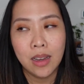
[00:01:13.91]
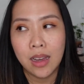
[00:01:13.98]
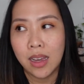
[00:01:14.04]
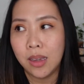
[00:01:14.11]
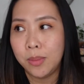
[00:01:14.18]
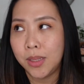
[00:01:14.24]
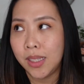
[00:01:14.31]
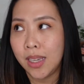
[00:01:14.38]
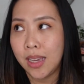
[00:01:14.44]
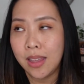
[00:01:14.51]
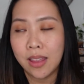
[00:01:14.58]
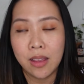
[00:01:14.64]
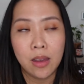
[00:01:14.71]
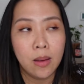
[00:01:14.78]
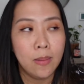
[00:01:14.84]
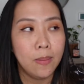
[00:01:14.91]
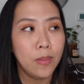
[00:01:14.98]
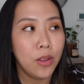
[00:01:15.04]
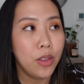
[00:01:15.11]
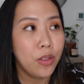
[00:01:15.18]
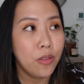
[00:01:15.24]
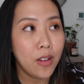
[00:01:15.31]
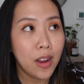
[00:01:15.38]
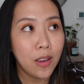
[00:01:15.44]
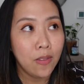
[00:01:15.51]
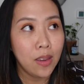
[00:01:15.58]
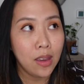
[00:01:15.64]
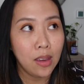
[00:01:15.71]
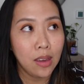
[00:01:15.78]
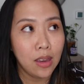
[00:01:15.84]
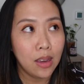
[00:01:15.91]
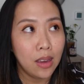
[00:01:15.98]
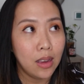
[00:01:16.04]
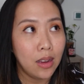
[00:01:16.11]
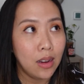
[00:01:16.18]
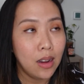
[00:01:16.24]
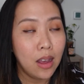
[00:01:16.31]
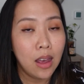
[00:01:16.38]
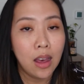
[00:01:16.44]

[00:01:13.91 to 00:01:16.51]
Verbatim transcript: I'm seeing them thriving and